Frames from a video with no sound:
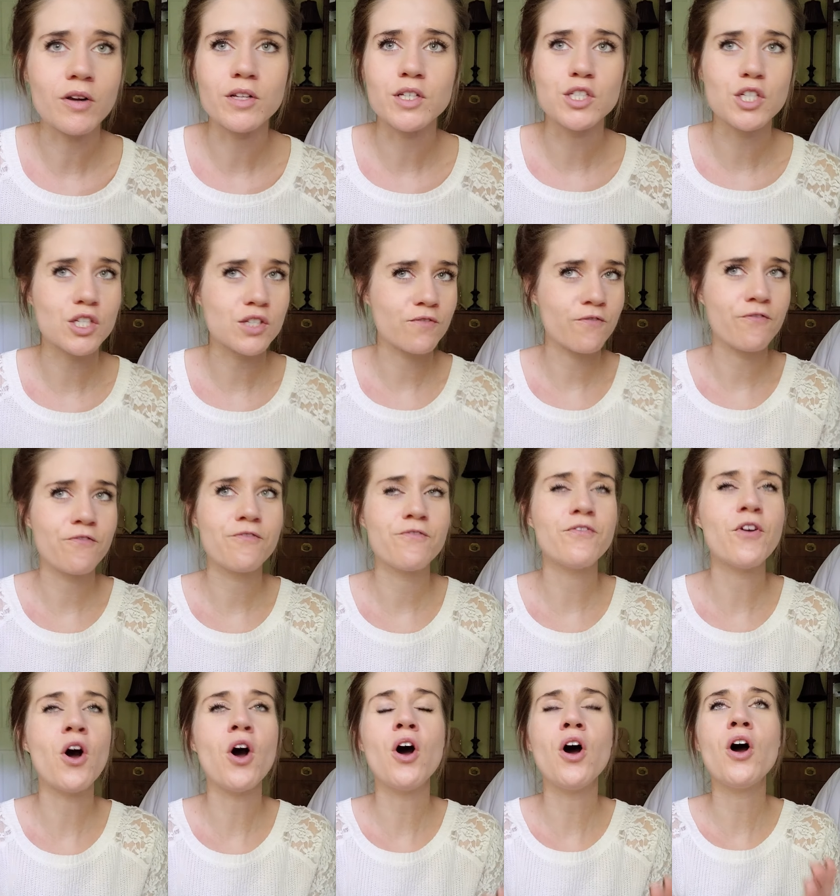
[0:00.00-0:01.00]
just
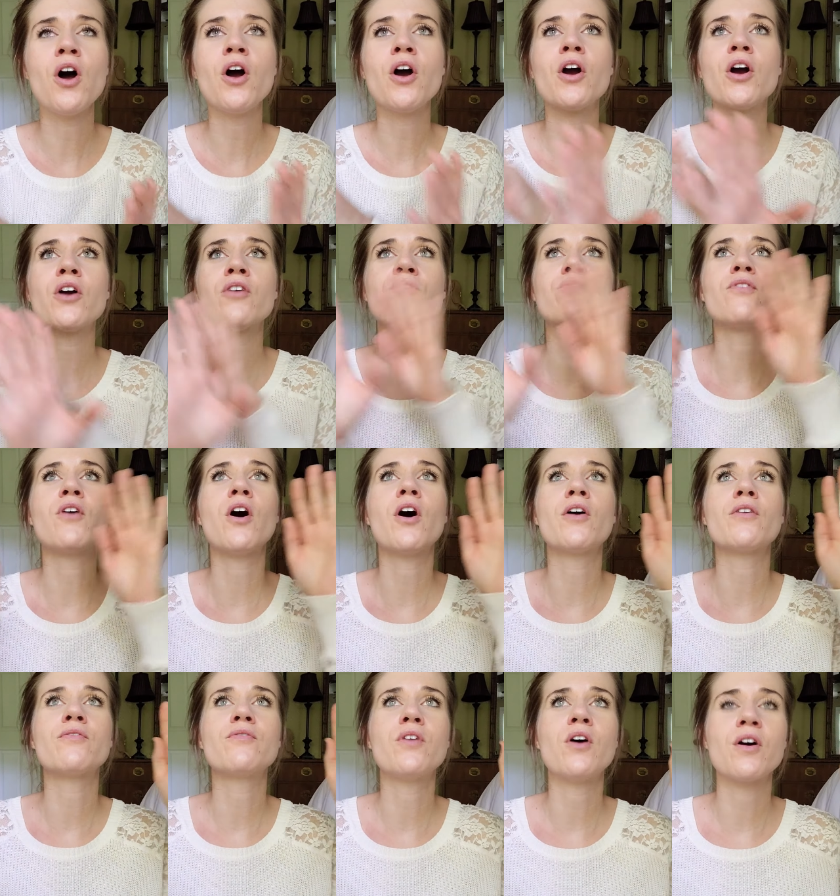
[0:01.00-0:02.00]
far,
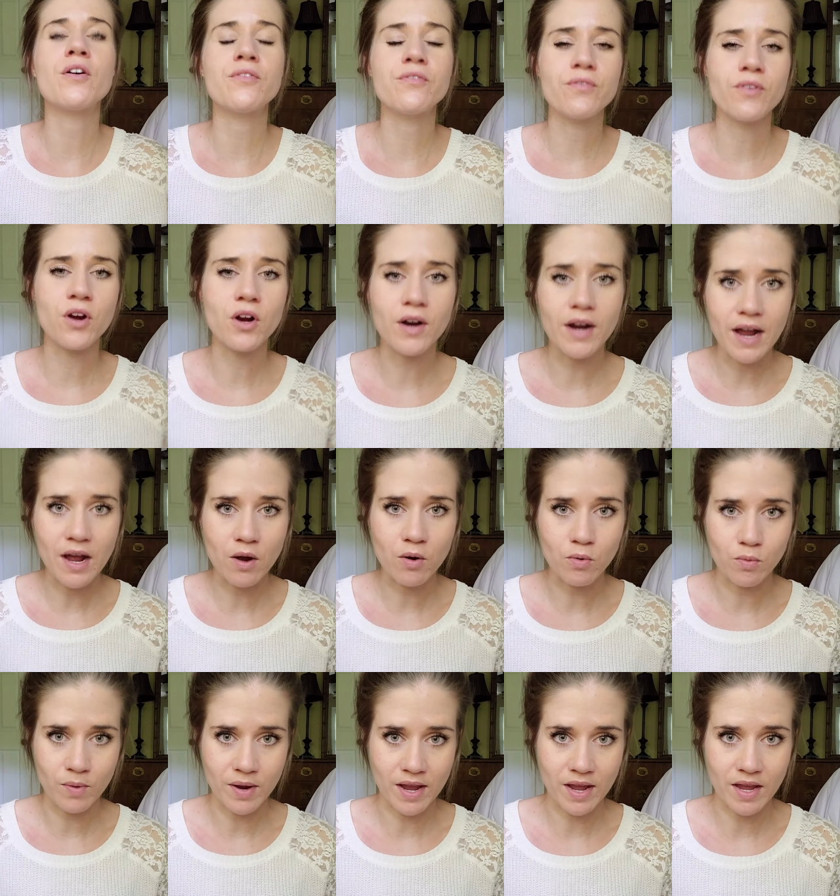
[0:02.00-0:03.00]
far, far, far
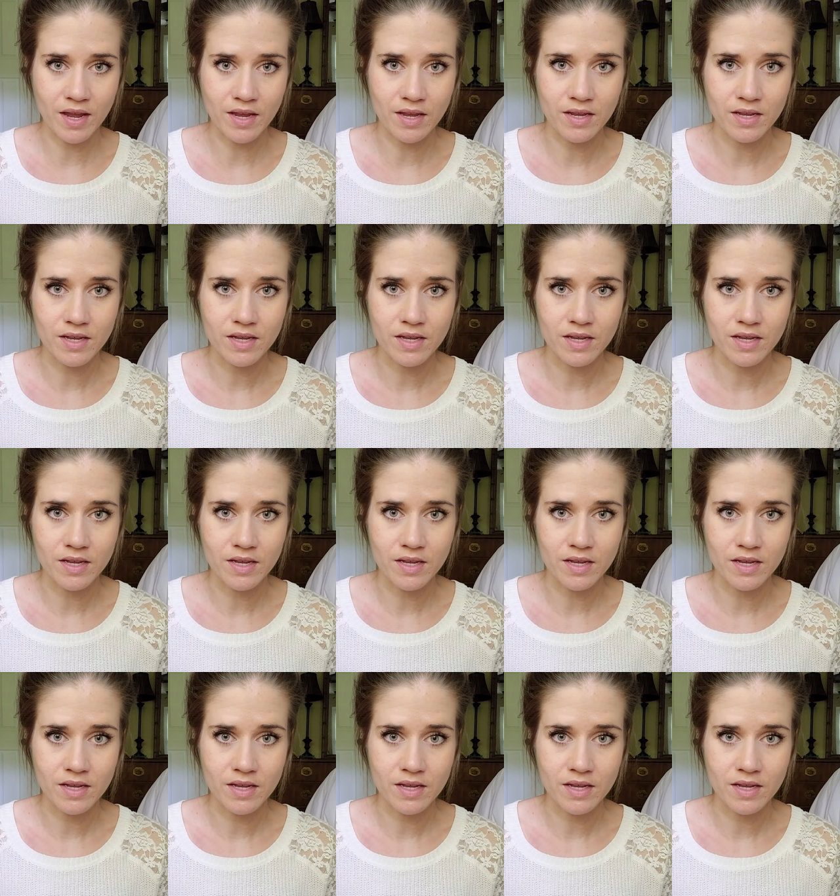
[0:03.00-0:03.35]
outweigh